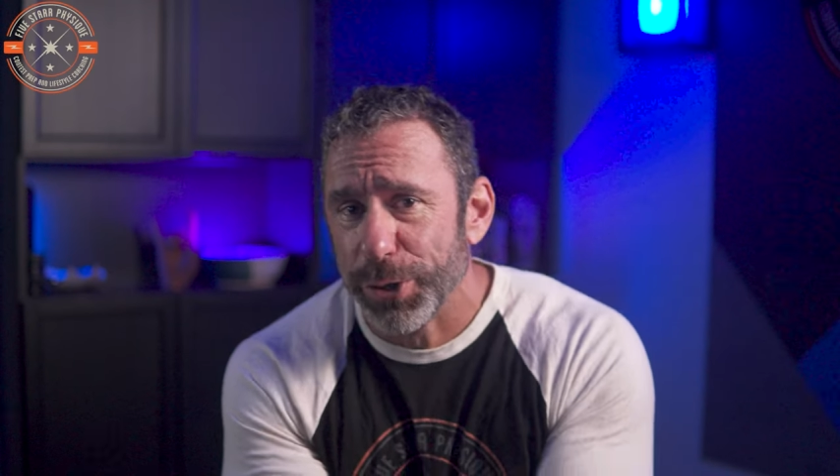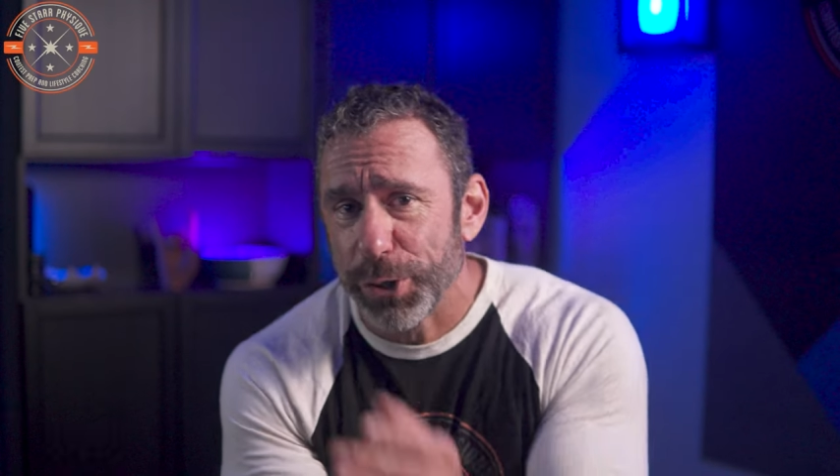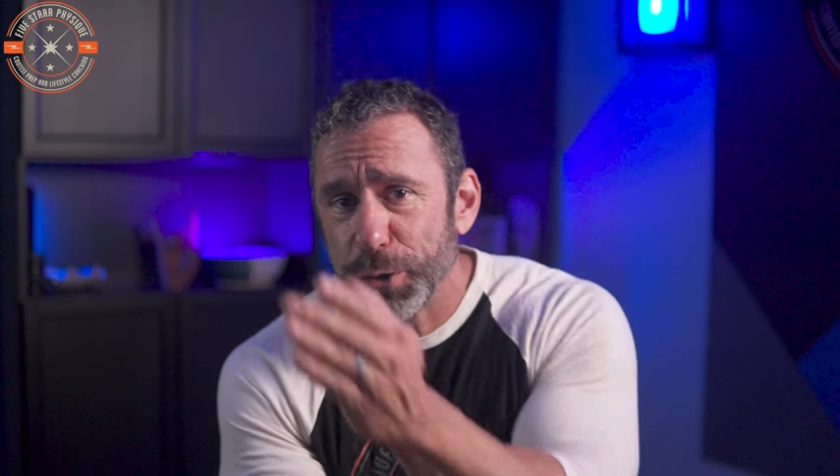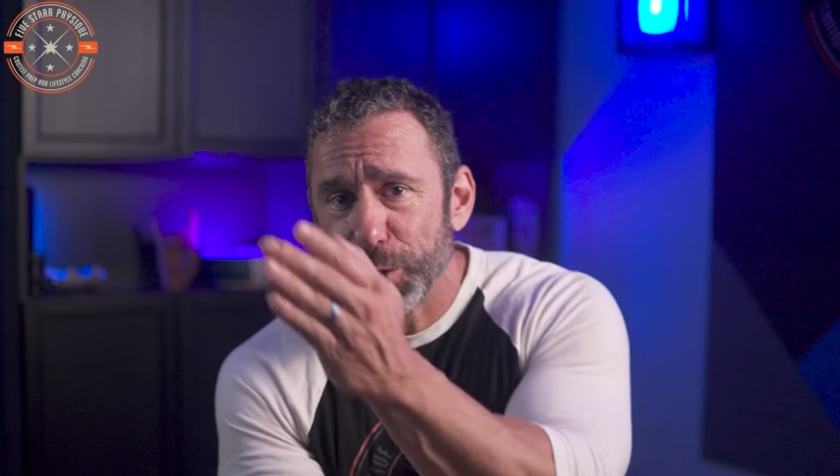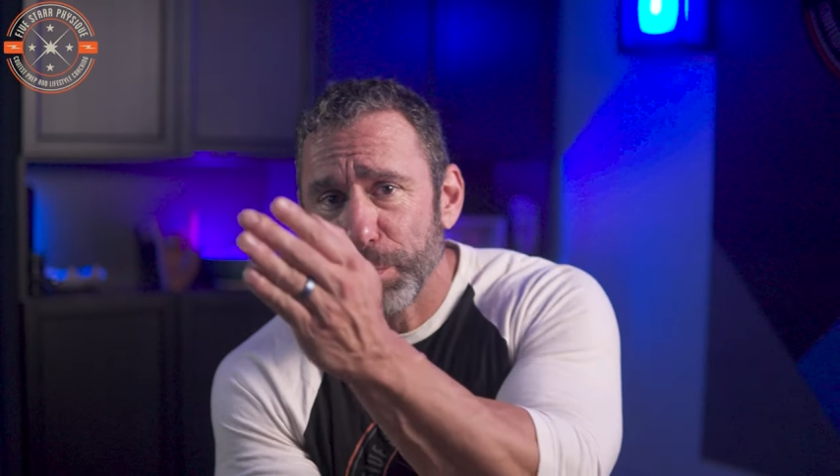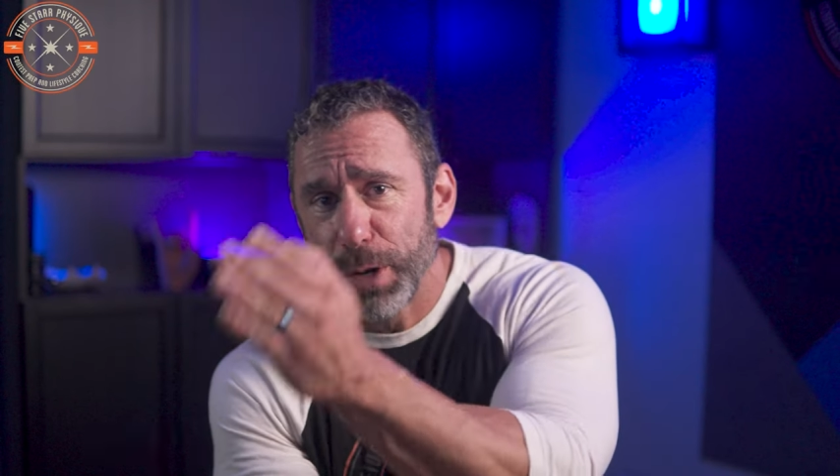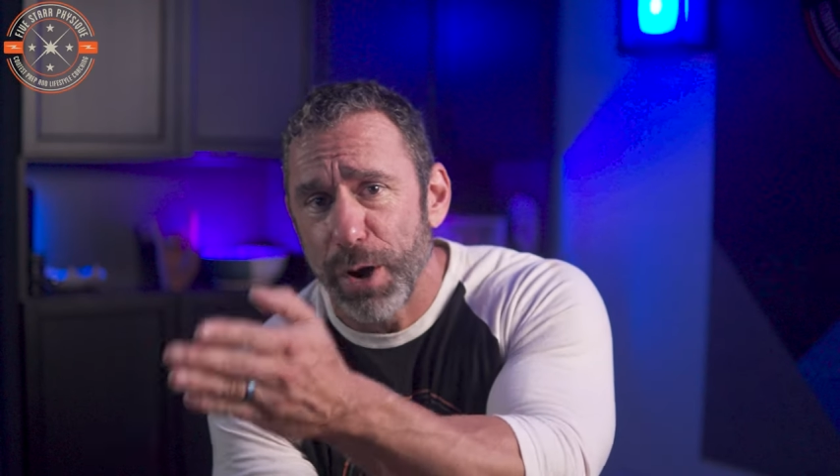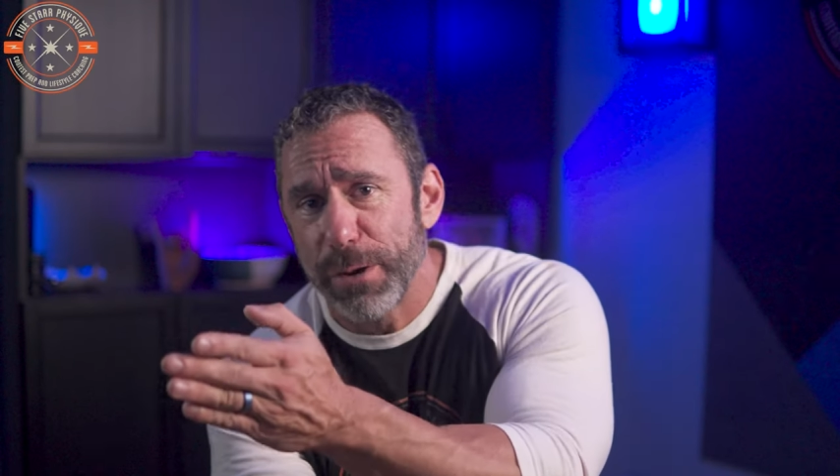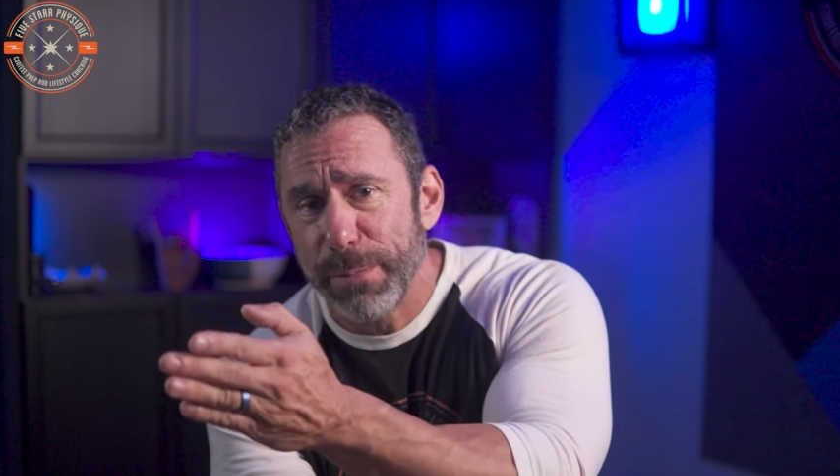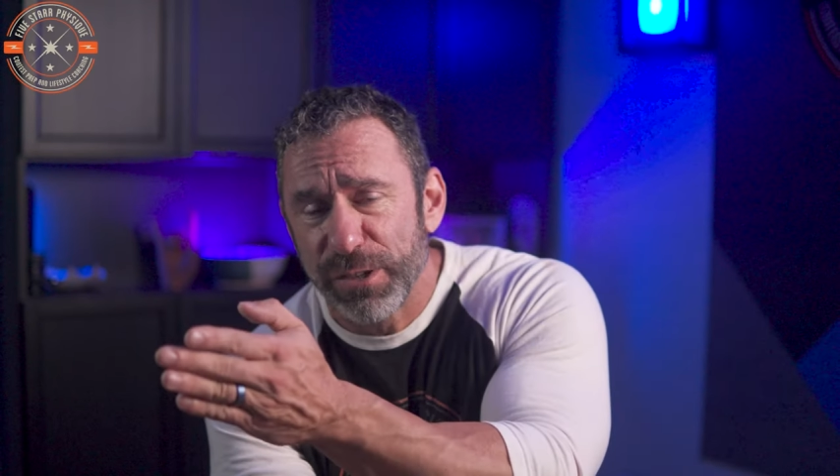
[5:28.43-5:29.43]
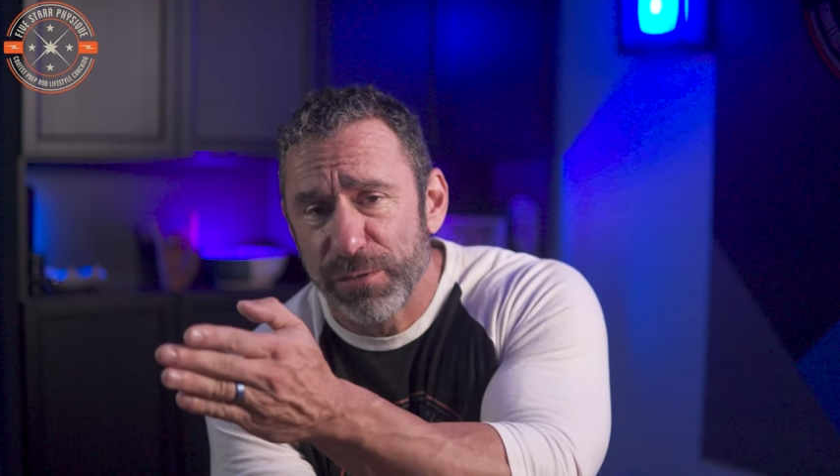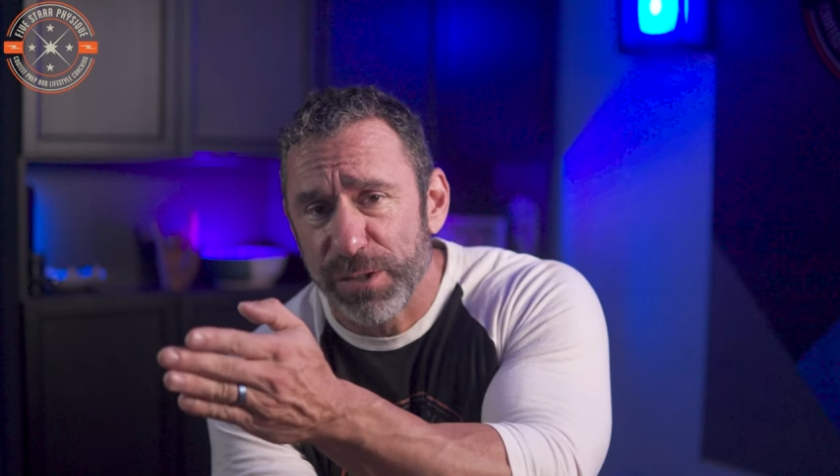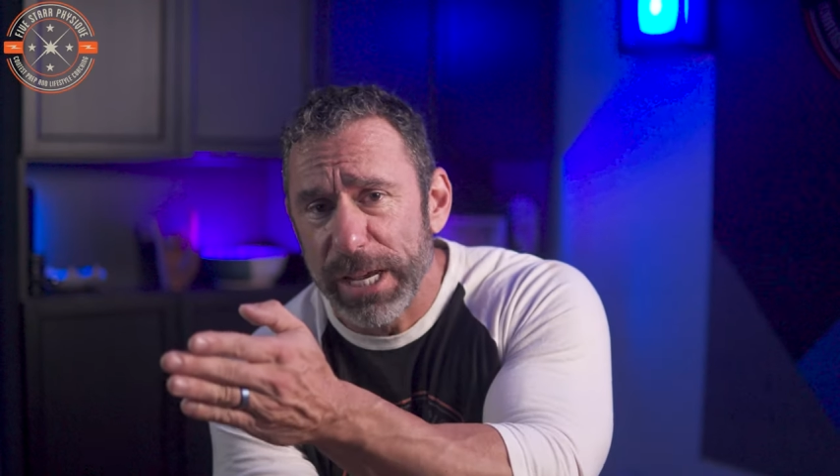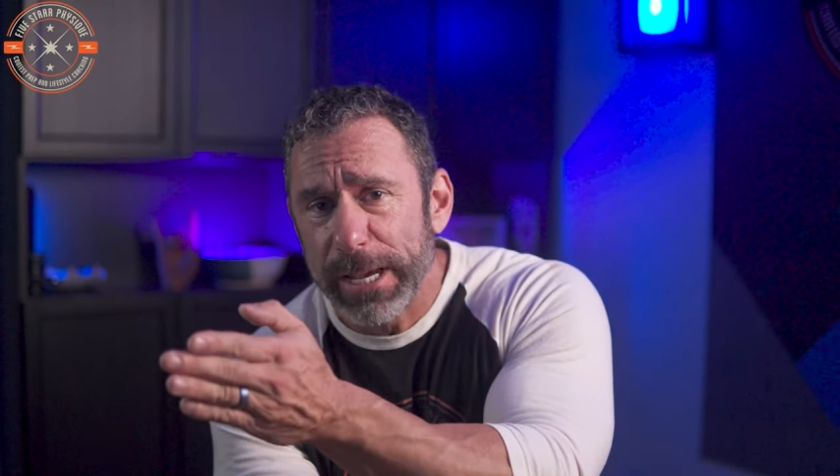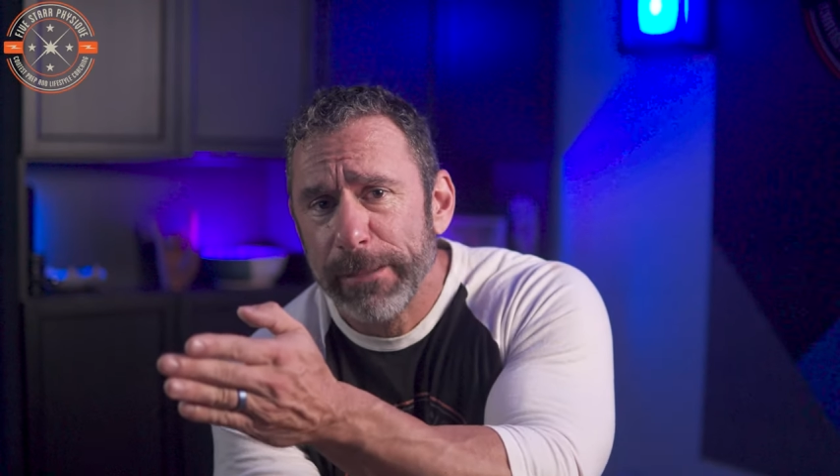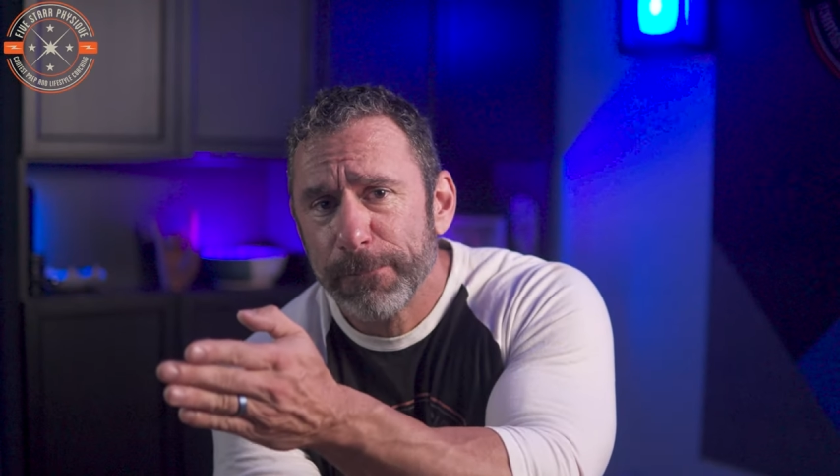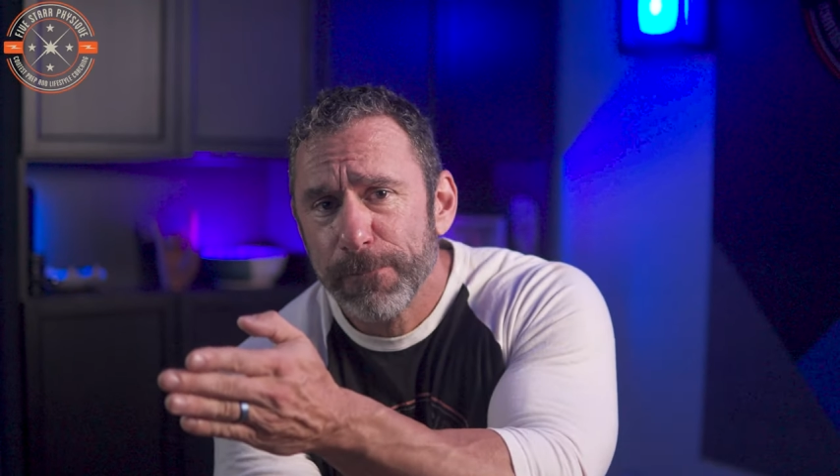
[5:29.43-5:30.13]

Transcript: turns pro in men's physique